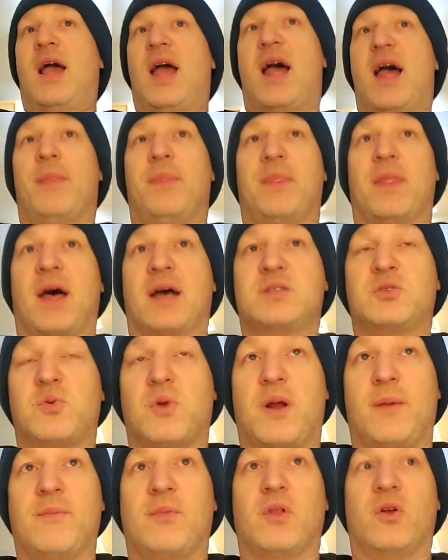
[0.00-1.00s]
And that's
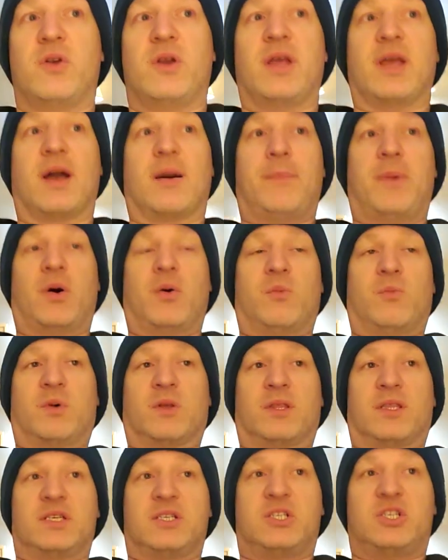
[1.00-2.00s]
what I'm learning about
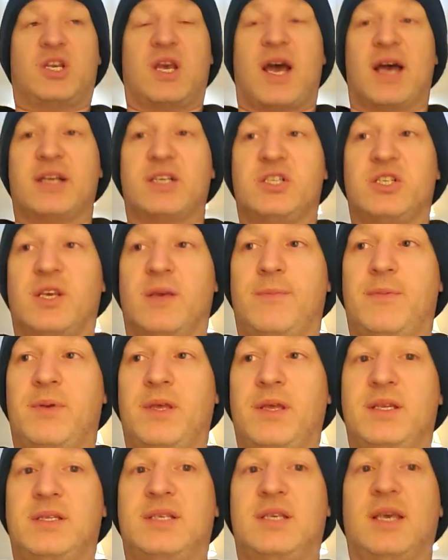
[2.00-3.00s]
with this chat
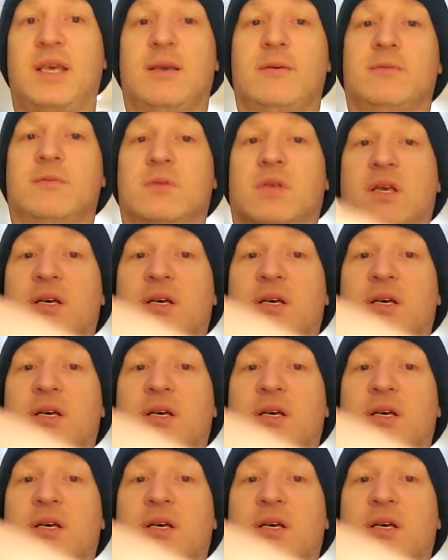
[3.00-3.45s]
GPT.